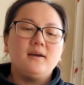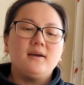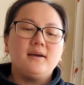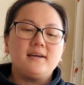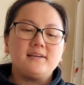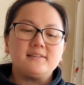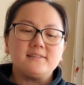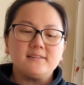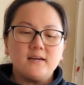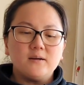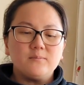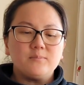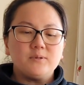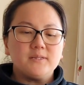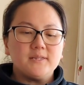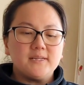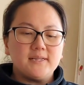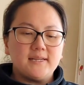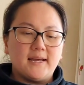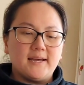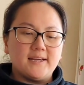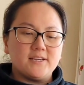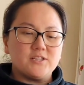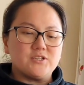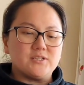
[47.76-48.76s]
Example
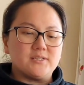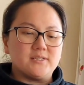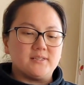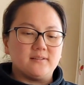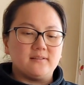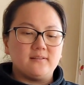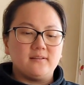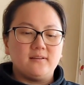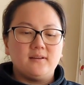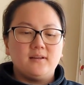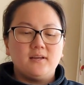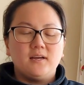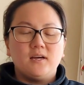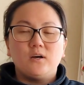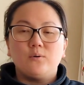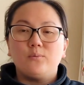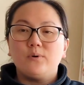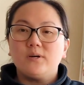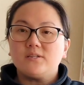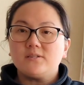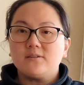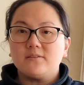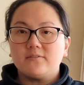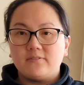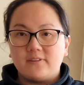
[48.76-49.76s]
and action.
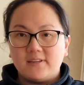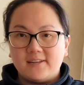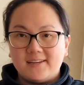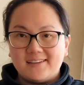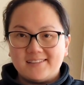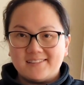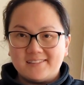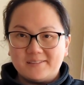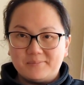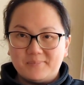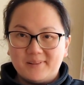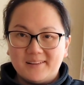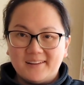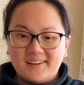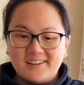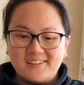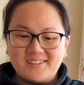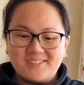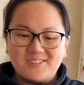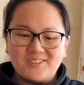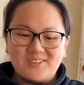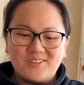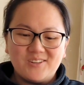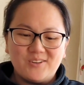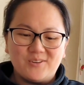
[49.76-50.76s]
Which of these apply
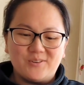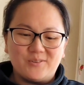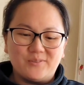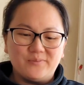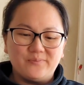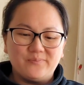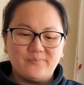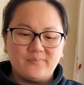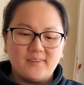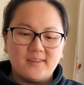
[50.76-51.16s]
to you?